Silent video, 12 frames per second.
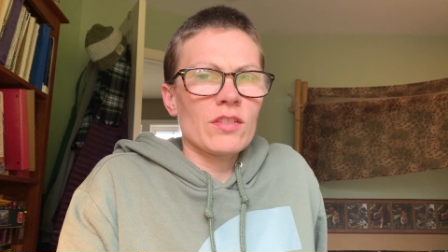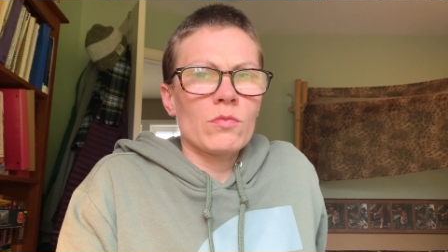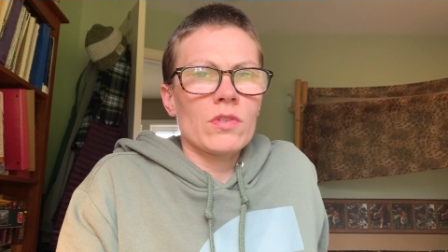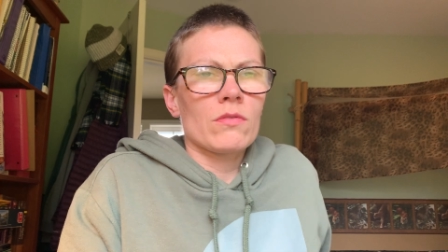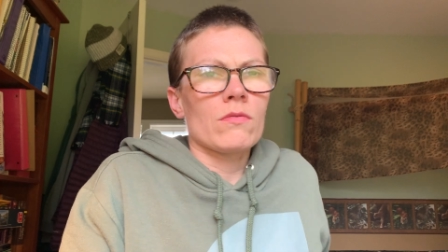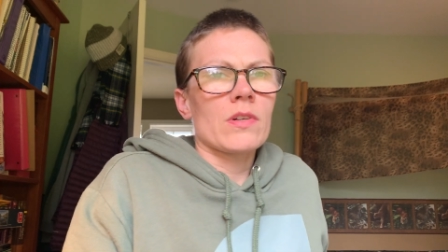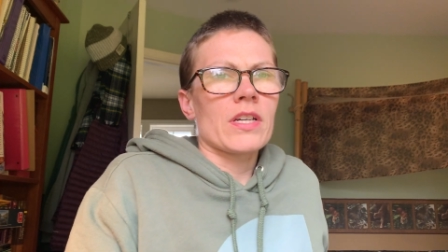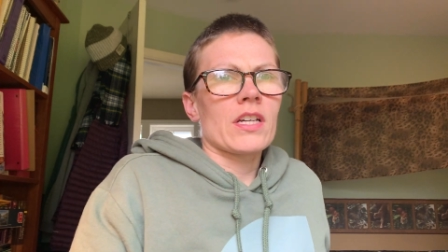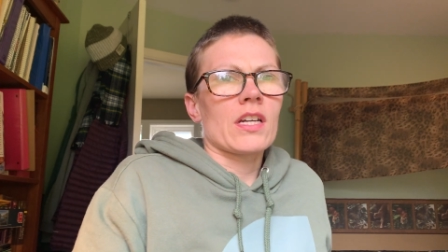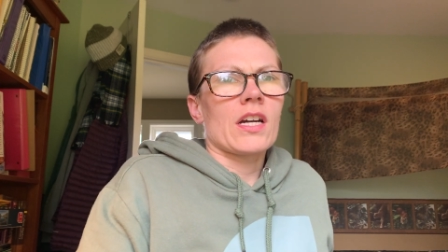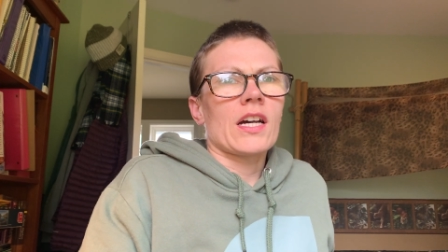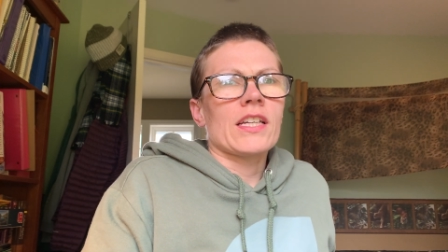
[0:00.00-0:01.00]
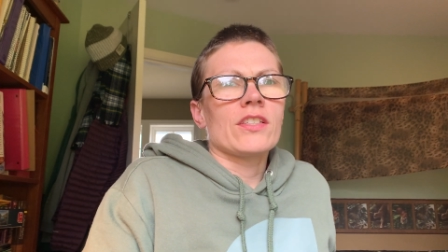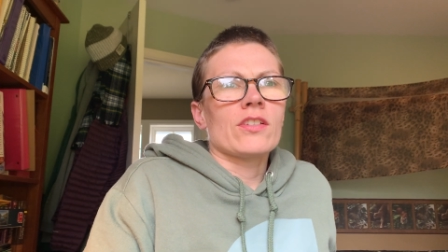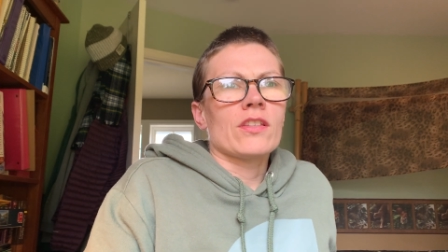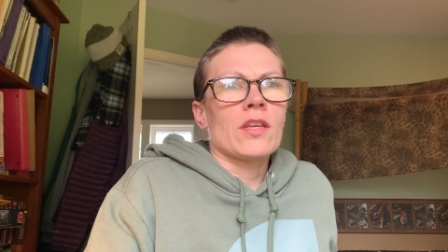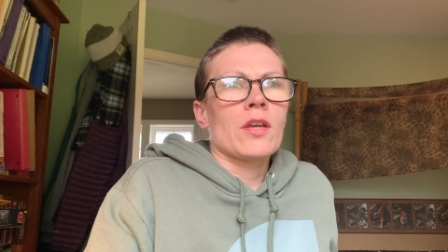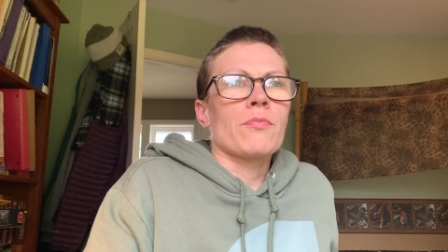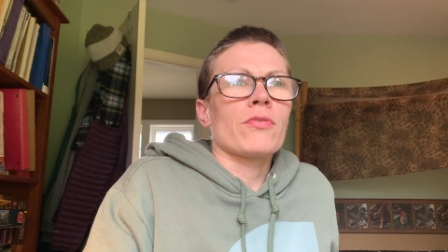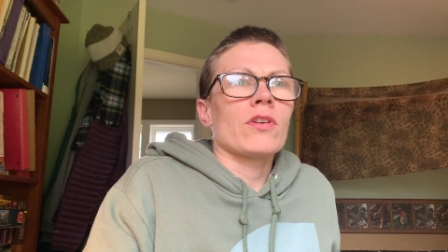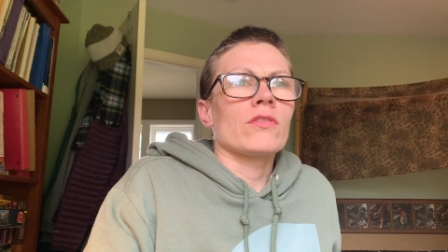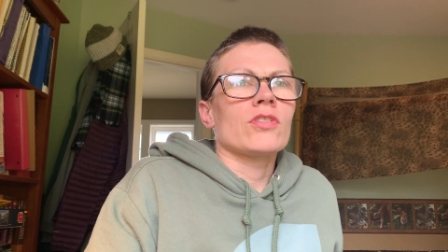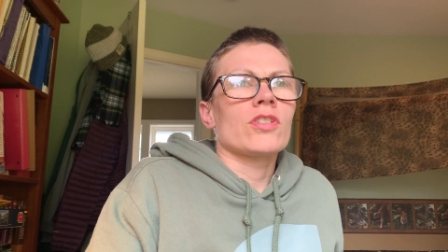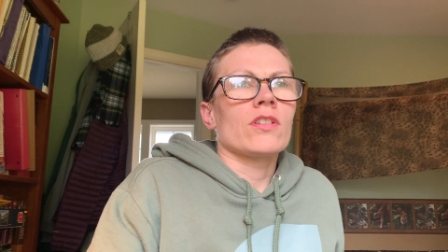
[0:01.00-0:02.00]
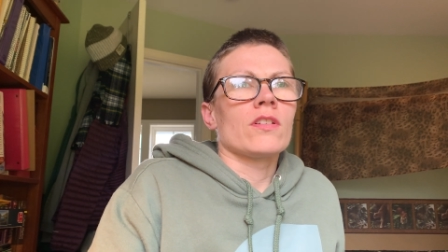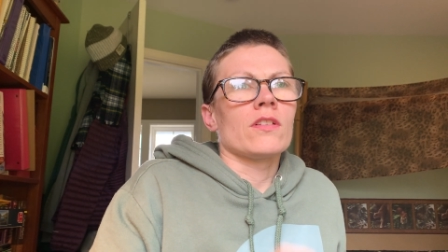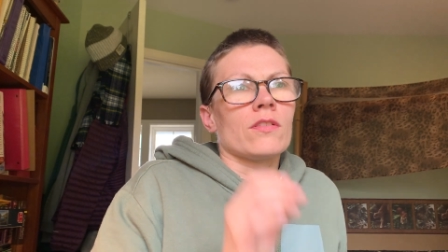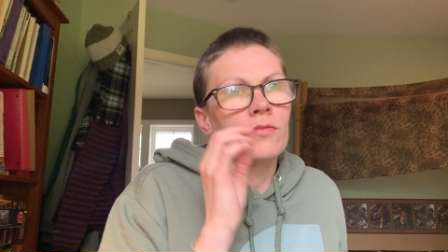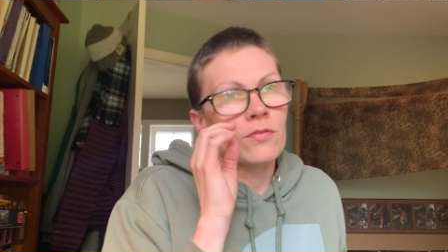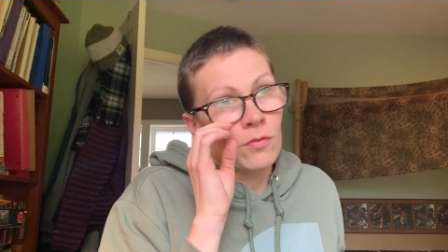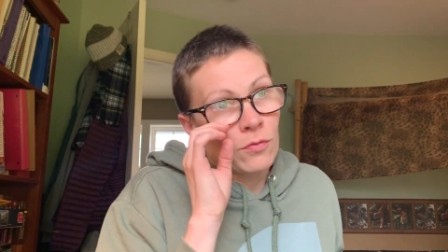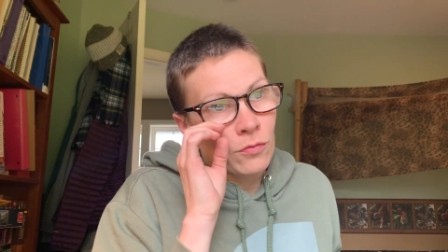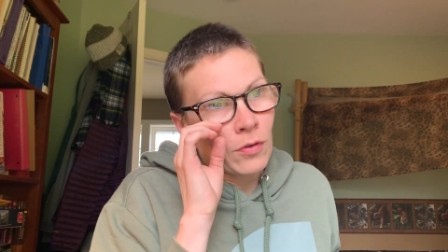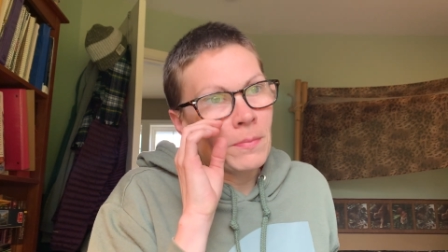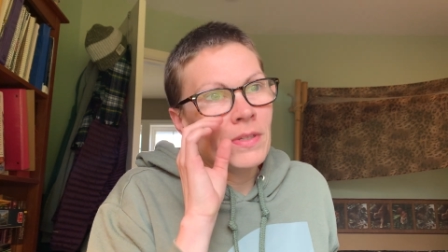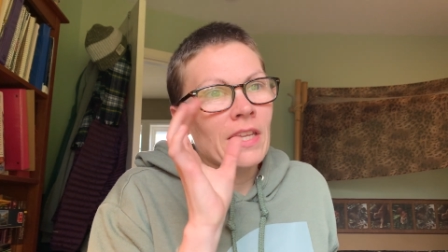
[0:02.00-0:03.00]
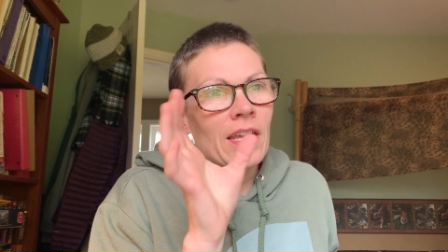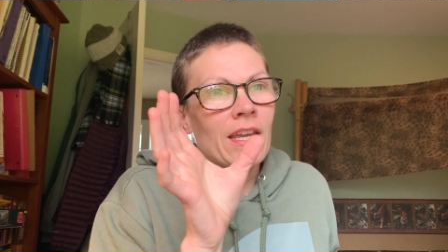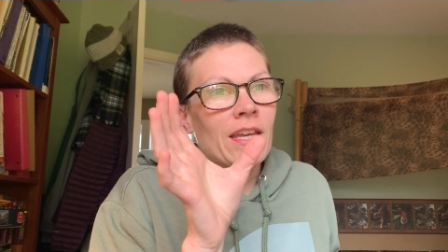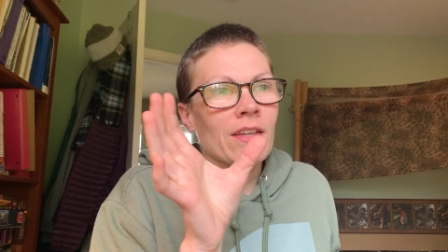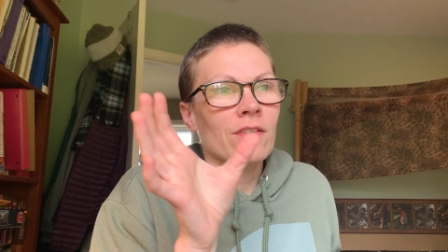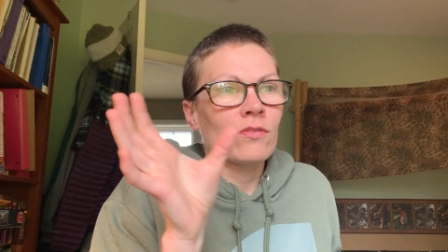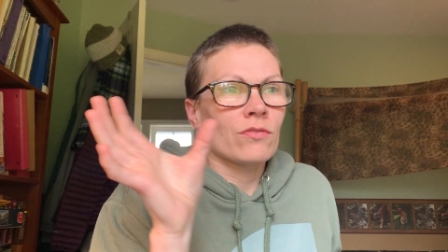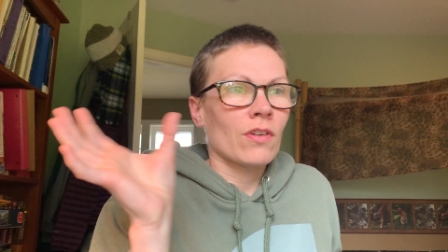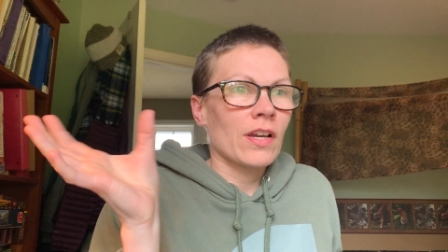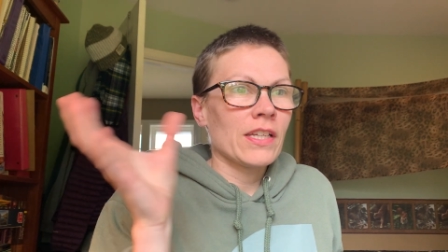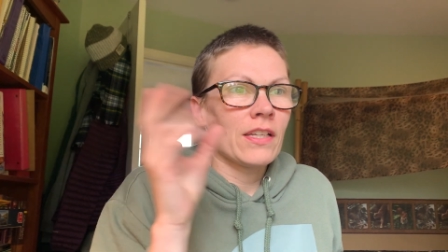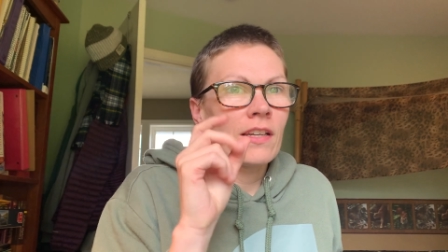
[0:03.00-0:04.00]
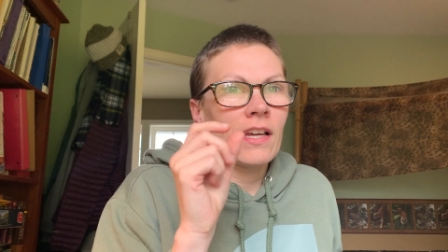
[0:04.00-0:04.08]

is one where I took the approach of from a day, write.